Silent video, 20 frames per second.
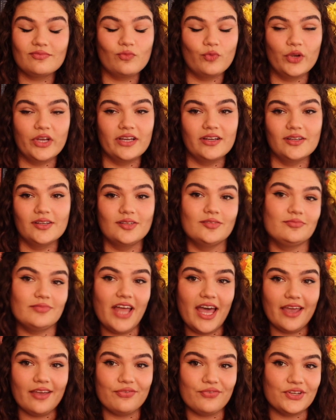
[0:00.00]
real
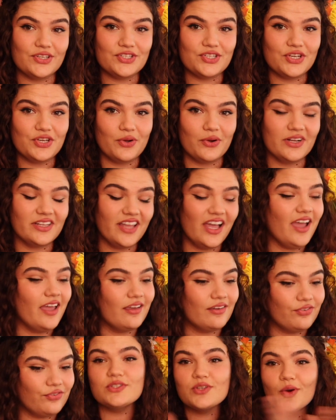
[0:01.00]
life and to your
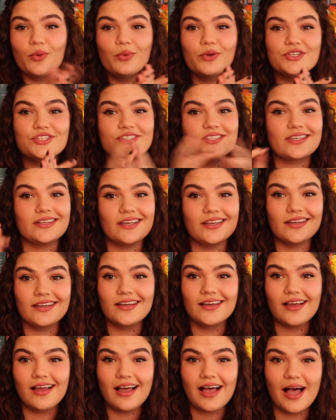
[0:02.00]
life. So we're just gonna
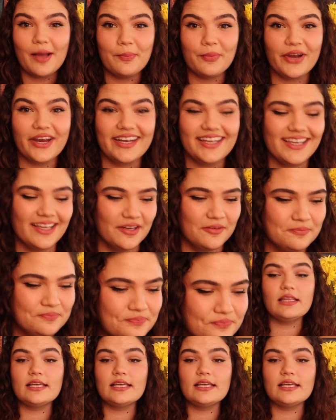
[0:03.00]
hop right in.